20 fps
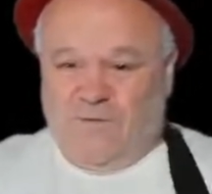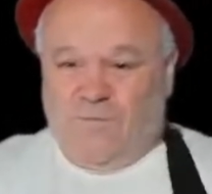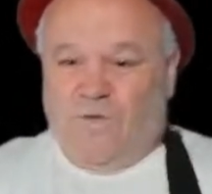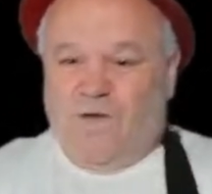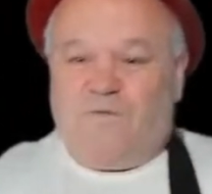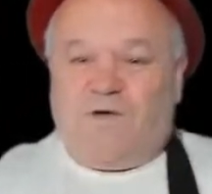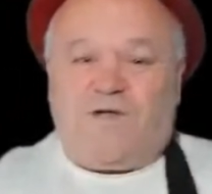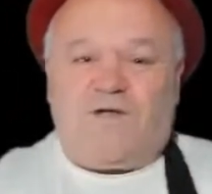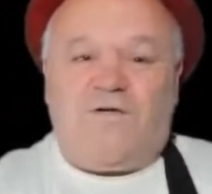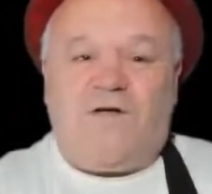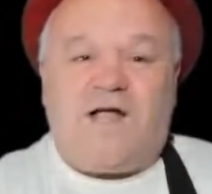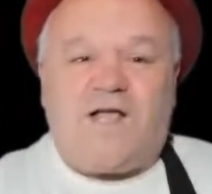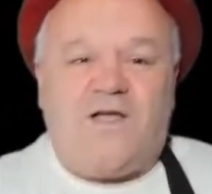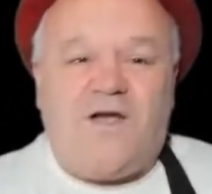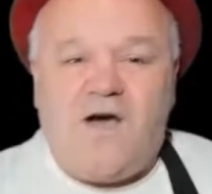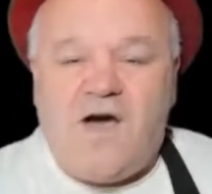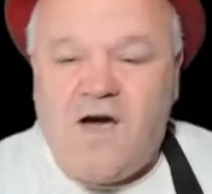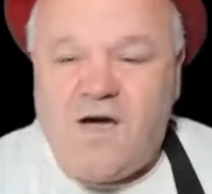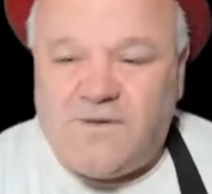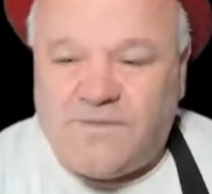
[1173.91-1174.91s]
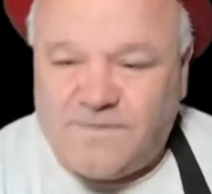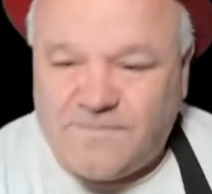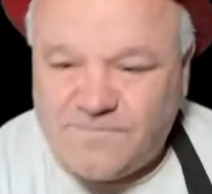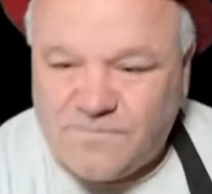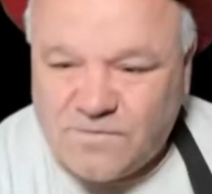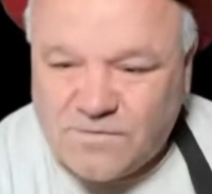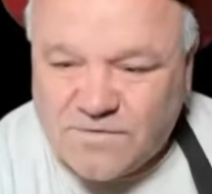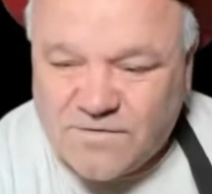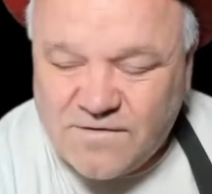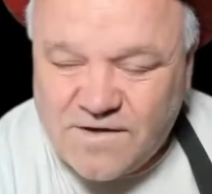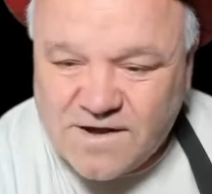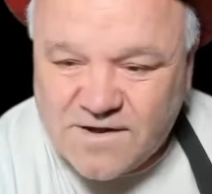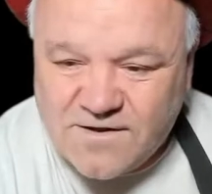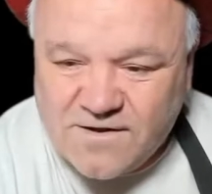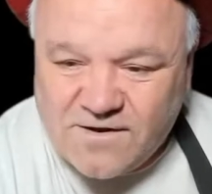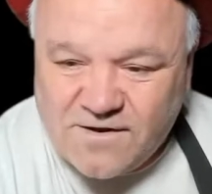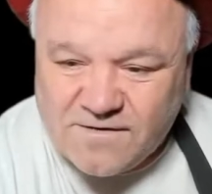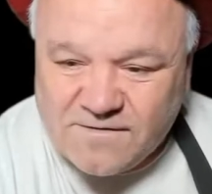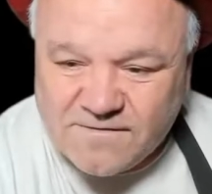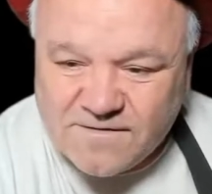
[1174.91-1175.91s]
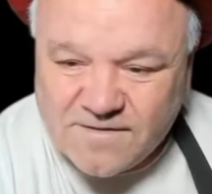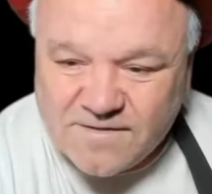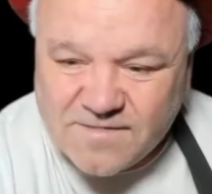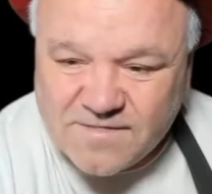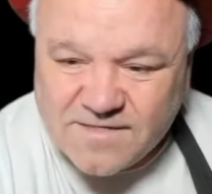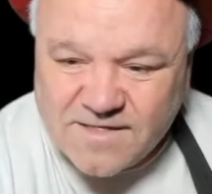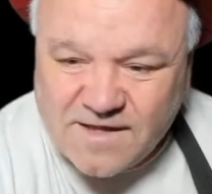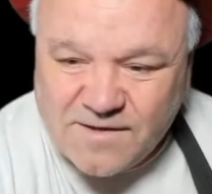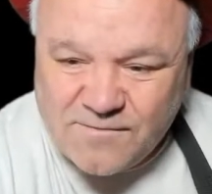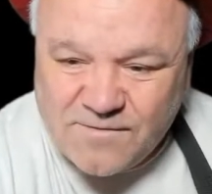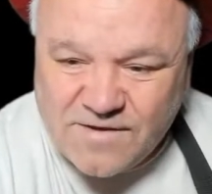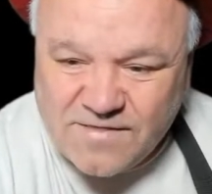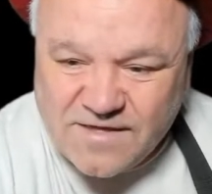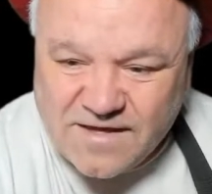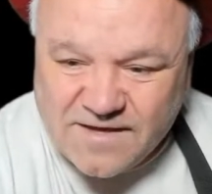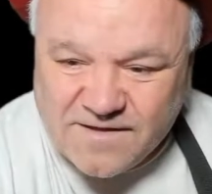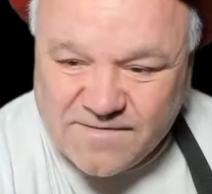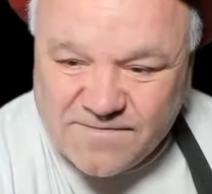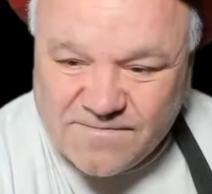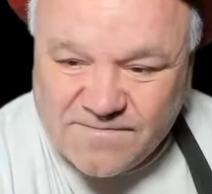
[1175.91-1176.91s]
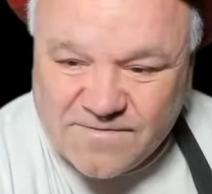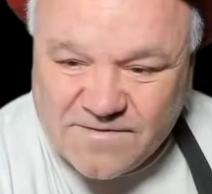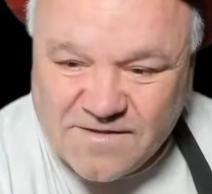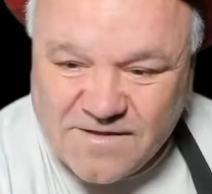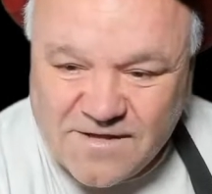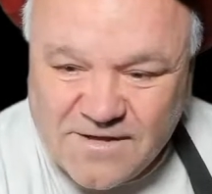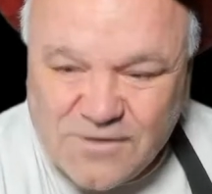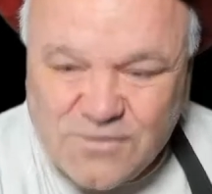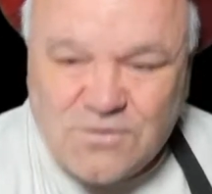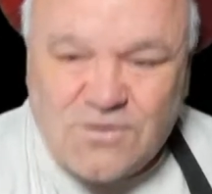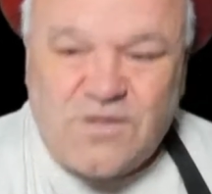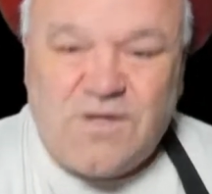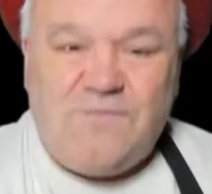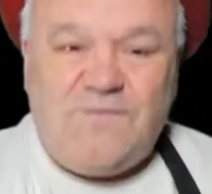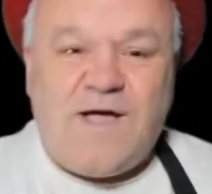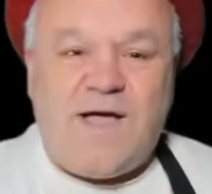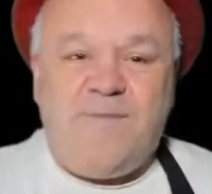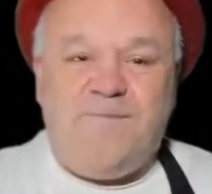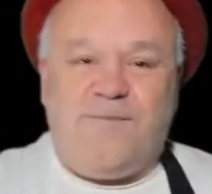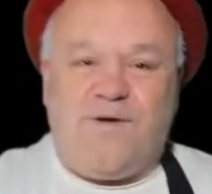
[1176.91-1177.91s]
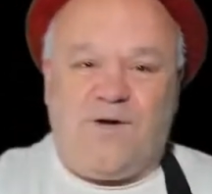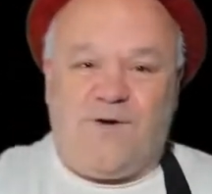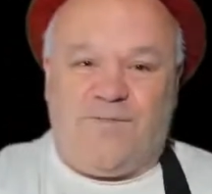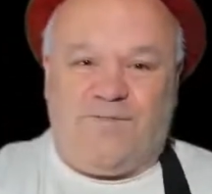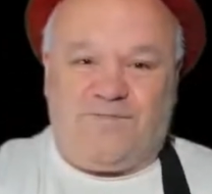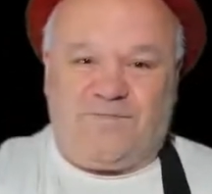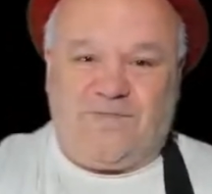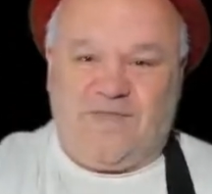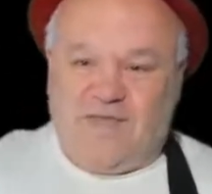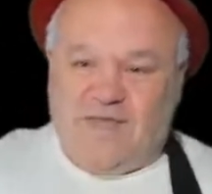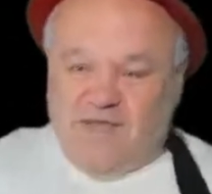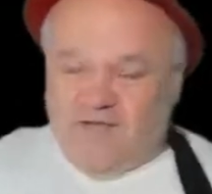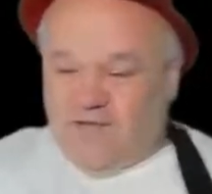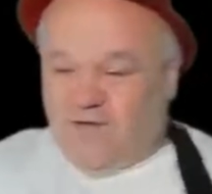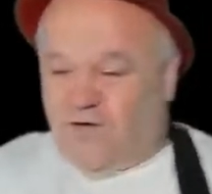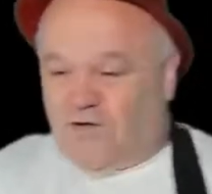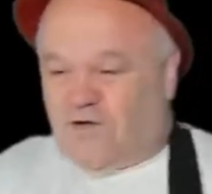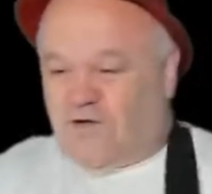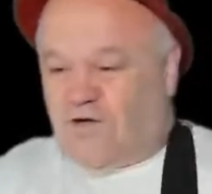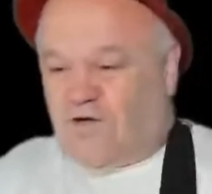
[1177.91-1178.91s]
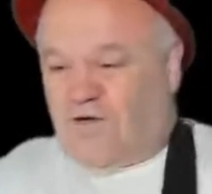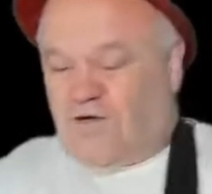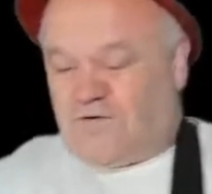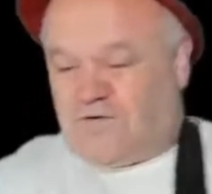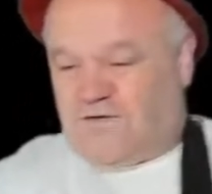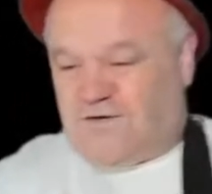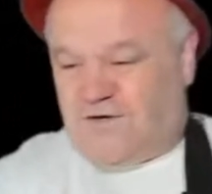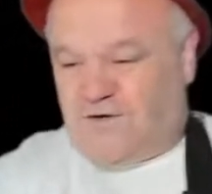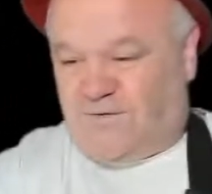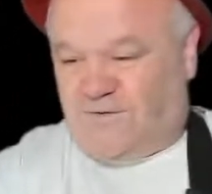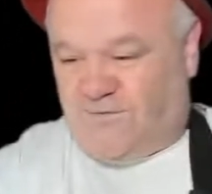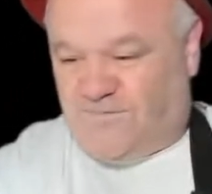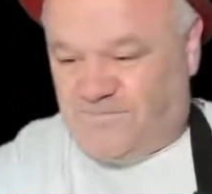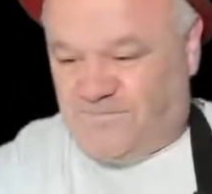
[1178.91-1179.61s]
We will crack on. We'll crack on. Stick with it. Julie Rainbow. Good call, Sue.